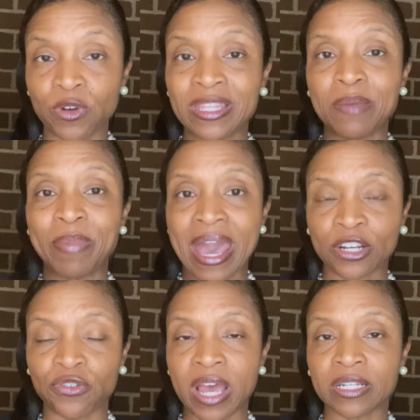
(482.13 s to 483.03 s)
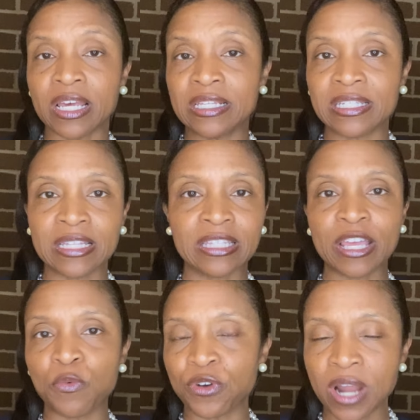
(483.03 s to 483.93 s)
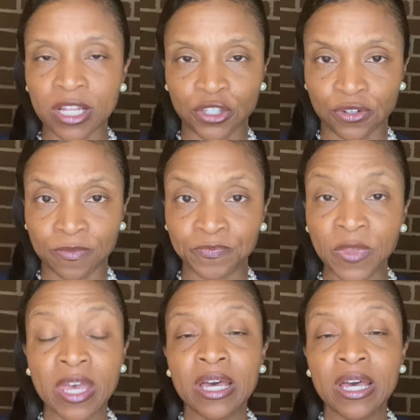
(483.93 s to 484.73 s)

They backtracked and said that they were not certain.